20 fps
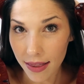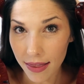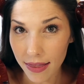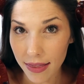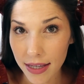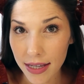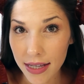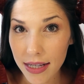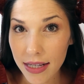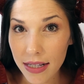
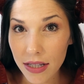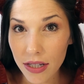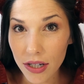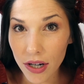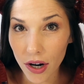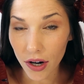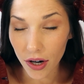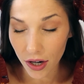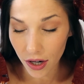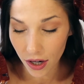these
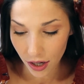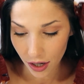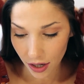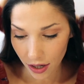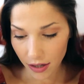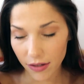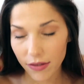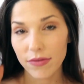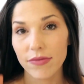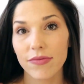
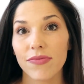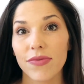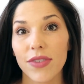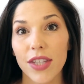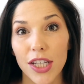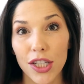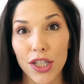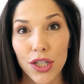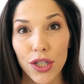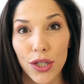are
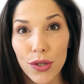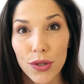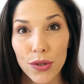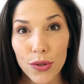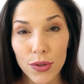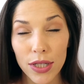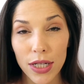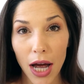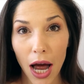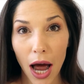the
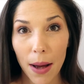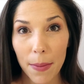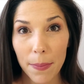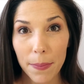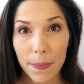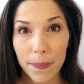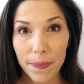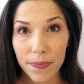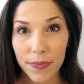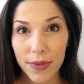2 top
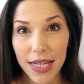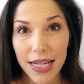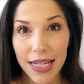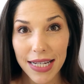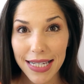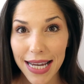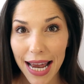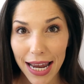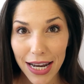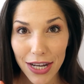
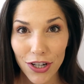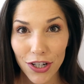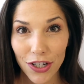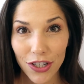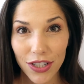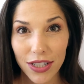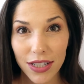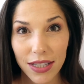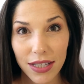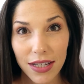
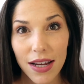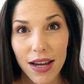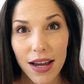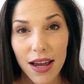contenders,